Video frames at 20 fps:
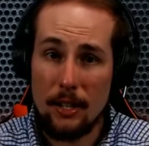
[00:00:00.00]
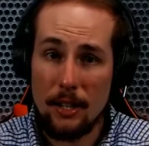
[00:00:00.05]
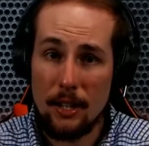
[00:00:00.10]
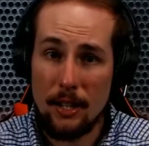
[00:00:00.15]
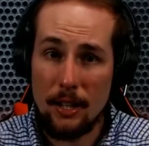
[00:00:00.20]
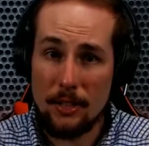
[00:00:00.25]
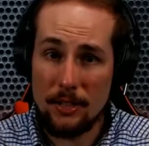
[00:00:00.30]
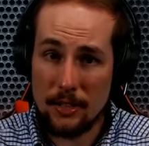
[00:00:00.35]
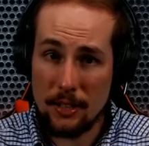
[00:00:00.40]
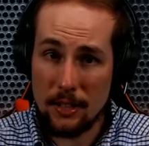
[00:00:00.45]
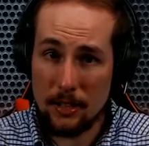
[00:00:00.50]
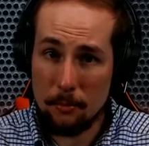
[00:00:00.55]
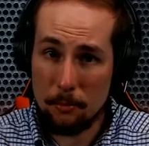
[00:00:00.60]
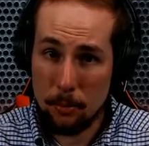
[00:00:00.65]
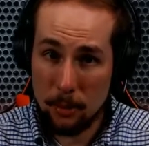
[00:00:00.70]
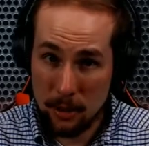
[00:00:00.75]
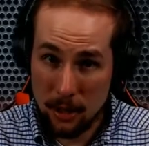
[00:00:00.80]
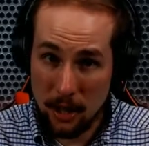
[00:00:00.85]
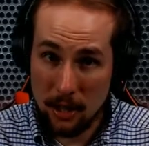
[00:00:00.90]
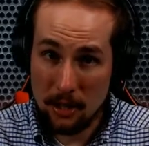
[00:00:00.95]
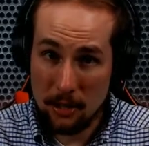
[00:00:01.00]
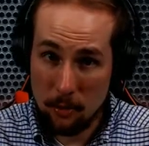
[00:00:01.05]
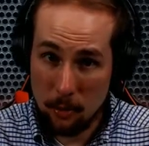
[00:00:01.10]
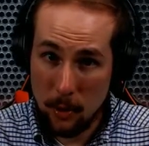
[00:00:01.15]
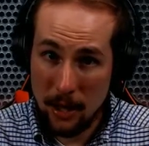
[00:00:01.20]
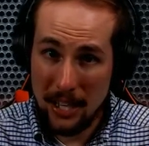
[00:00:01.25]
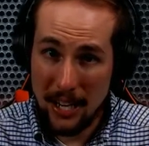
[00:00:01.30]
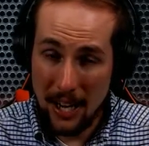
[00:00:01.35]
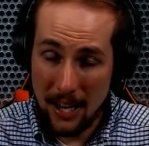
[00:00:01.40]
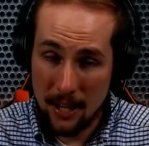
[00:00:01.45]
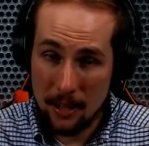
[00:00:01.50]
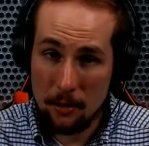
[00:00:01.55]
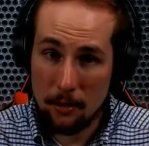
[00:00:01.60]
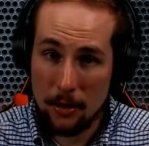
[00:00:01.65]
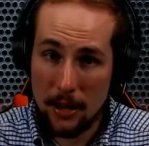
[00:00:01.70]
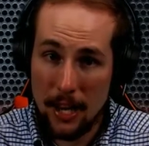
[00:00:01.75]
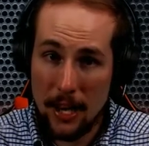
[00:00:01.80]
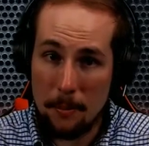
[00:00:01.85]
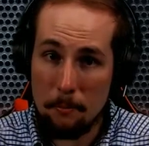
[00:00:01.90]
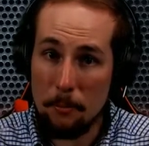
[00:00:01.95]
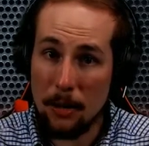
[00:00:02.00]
is a productive way to handle that.